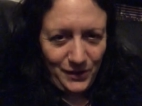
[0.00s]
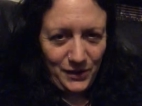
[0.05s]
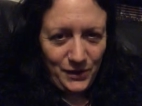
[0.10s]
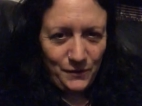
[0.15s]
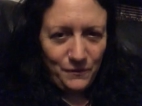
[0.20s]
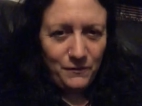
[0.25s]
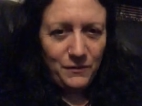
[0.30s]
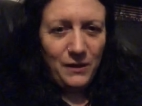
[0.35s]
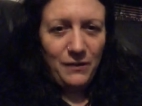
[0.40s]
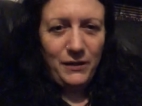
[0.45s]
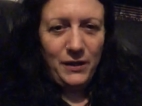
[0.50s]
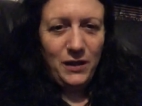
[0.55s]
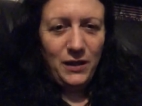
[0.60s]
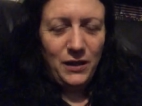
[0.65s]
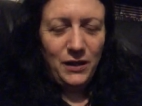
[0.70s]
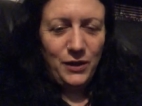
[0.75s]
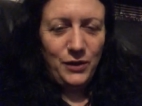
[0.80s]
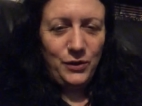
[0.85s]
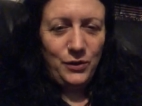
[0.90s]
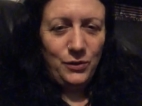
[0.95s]
It's very
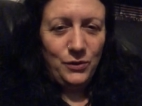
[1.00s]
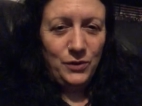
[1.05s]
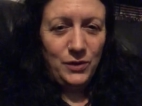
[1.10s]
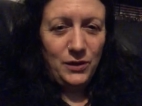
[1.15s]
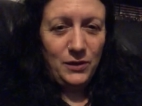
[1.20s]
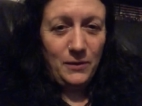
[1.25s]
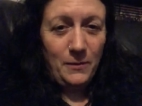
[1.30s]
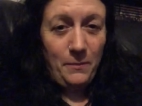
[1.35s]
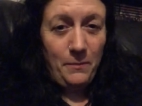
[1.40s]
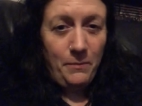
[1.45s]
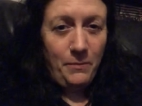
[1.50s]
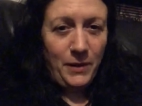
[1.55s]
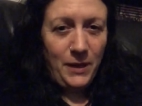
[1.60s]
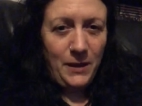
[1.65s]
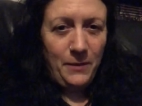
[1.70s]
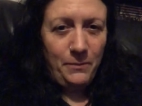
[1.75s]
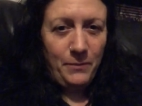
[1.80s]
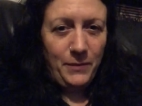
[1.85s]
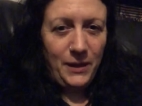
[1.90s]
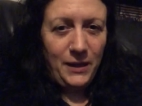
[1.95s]
hard not to
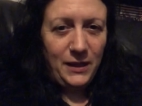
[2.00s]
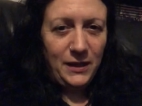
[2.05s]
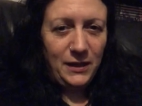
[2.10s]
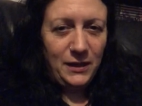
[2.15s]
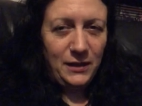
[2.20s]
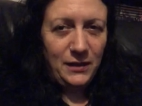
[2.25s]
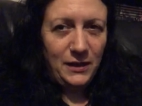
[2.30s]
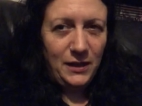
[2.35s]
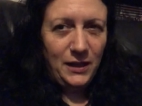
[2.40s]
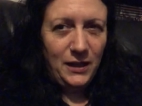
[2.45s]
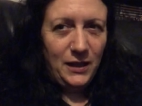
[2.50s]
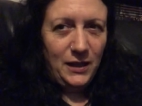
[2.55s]
bite back and